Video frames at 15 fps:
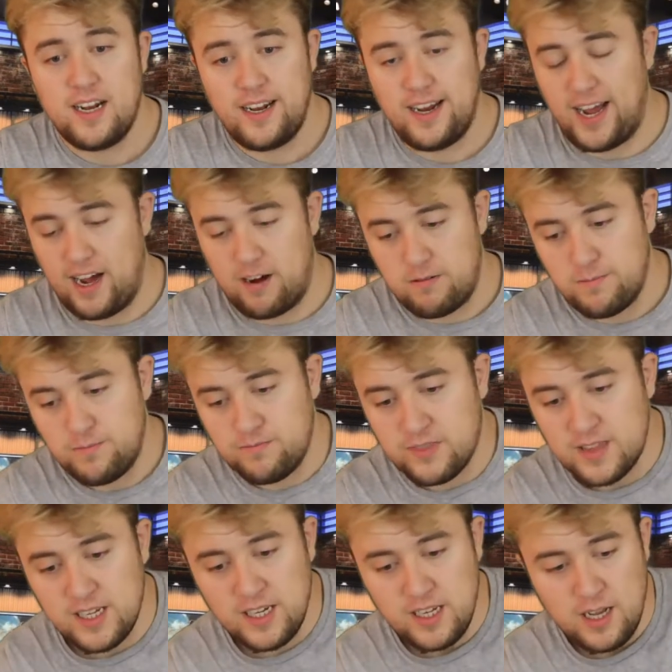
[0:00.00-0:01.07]
Now,
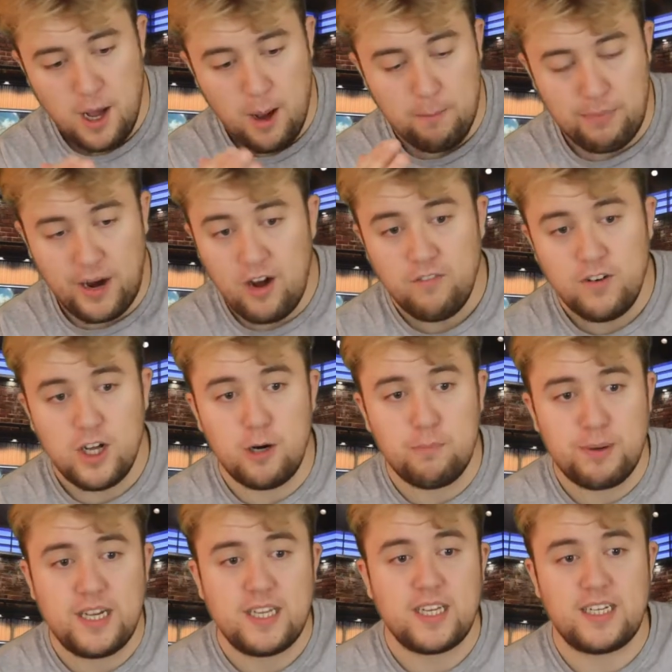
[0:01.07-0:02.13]
Buffalo
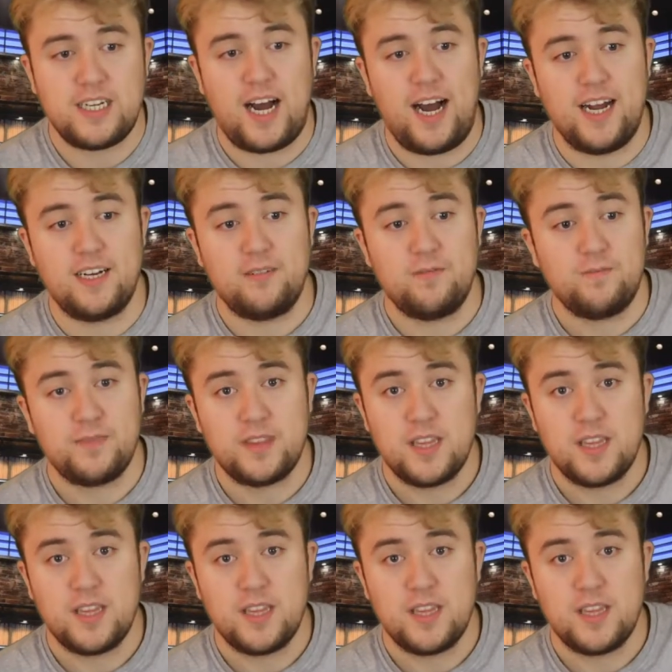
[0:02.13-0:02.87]
beat the Giant